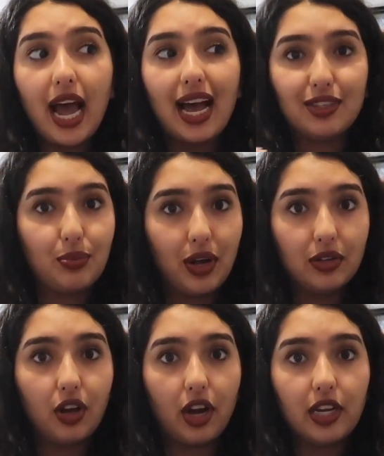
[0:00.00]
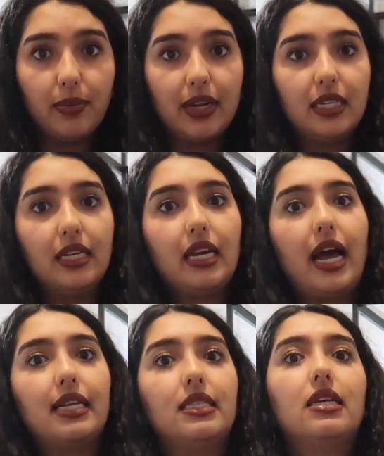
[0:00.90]
as well documented
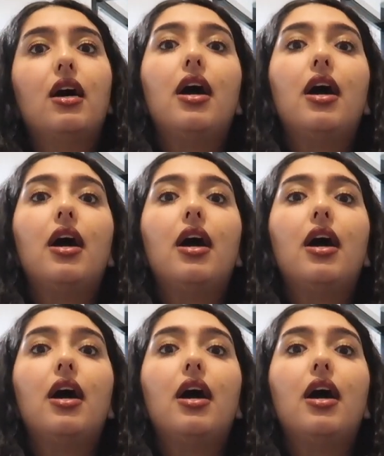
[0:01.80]
as